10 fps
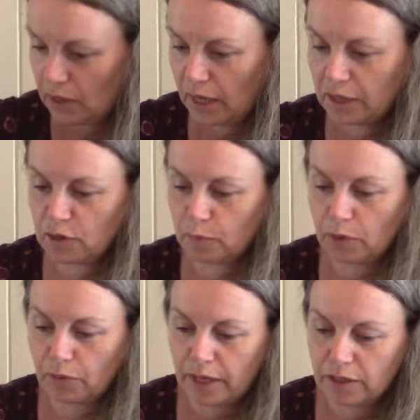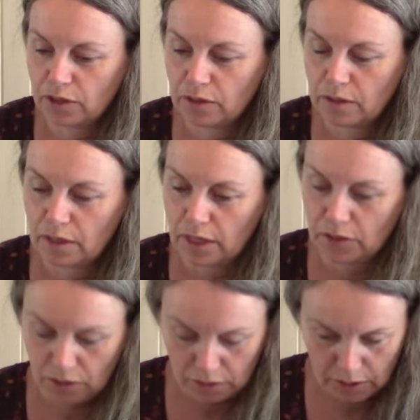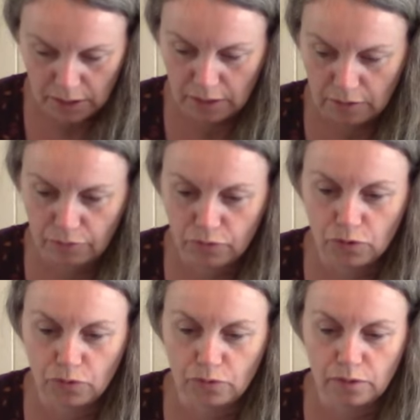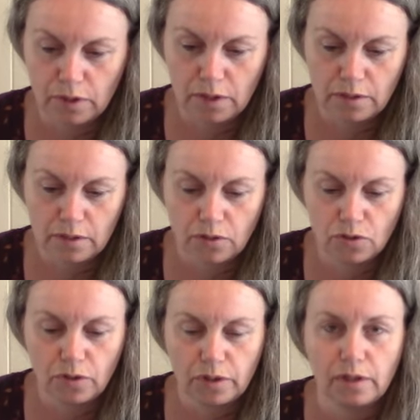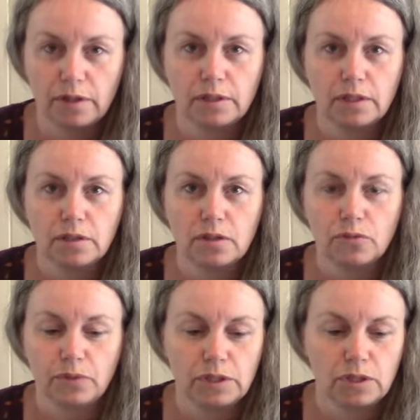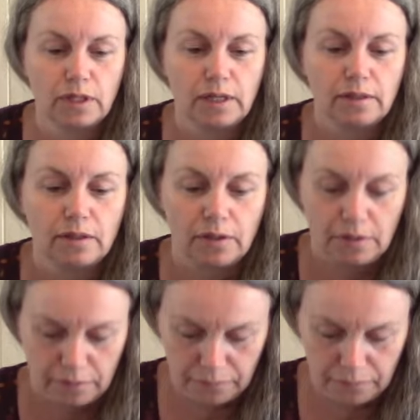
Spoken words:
exploration station in Fortuna's sock yarn, that's a Norwegian hand dyer.